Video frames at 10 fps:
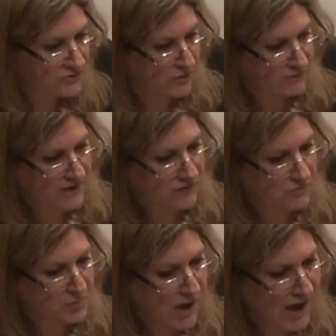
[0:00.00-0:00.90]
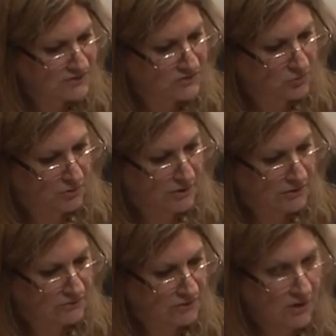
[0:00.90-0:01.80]
served as
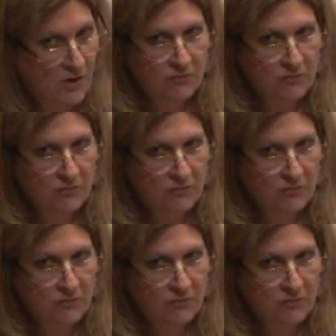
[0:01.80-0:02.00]
repositories